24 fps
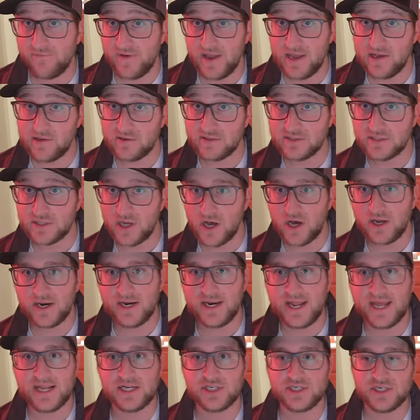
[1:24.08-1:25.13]
fails on
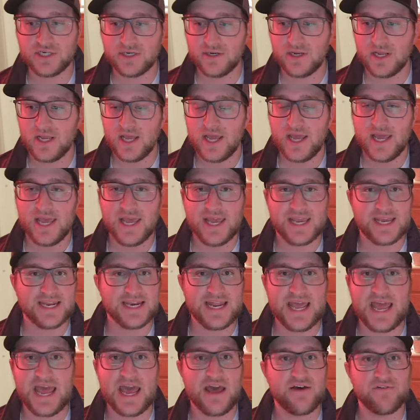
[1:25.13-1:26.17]
an engine, it can
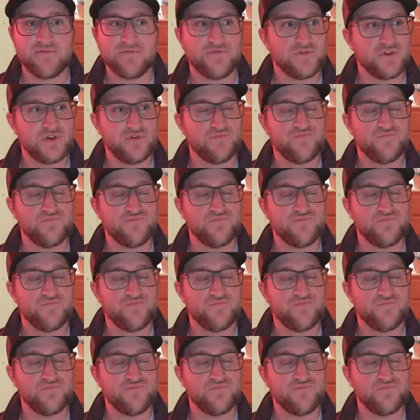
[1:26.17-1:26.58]
have